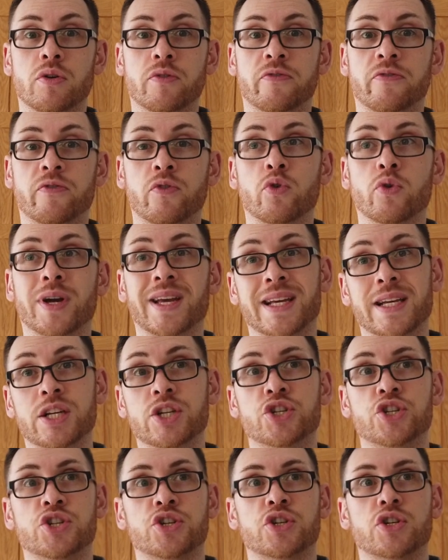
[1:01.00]
of for
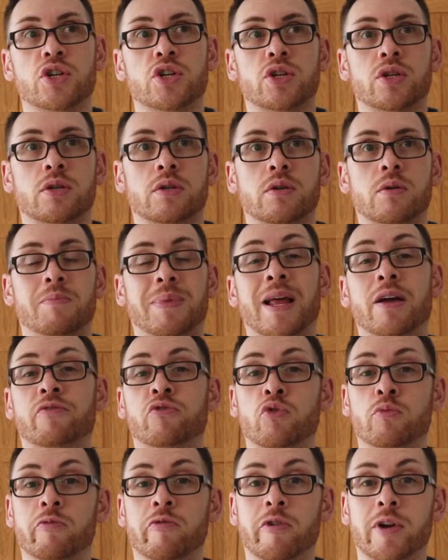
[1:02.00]
each
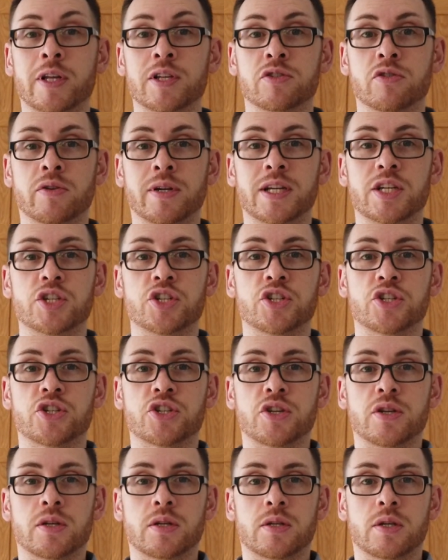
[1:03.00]
platform, or at least on
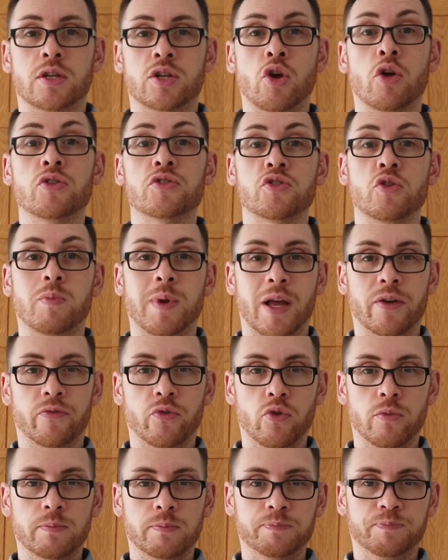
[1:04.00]
each console
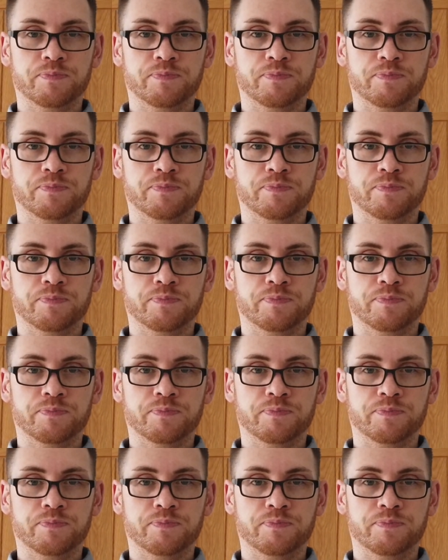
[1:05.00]
platform.